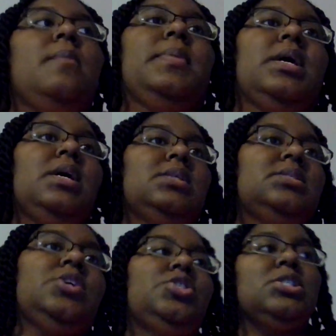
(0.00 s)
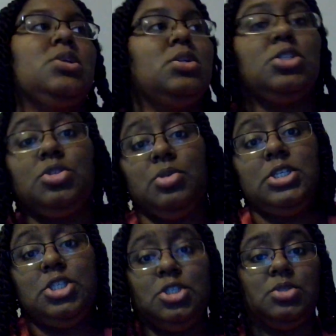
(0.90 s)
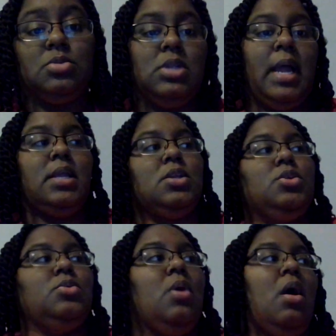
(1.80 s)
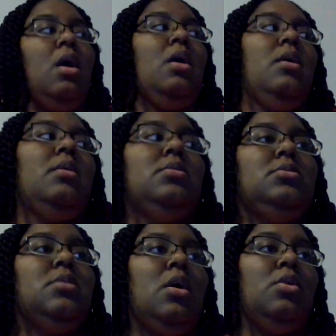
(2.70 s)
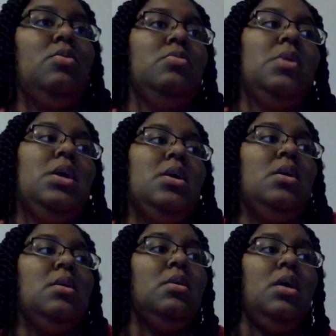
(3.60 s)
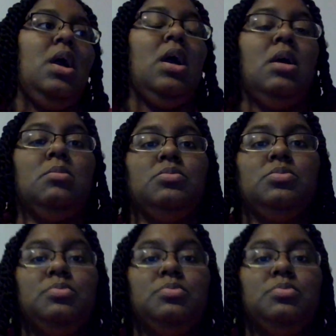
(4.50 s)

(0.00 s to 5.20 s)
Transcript: because they're just going to treat you like you are, you know, um,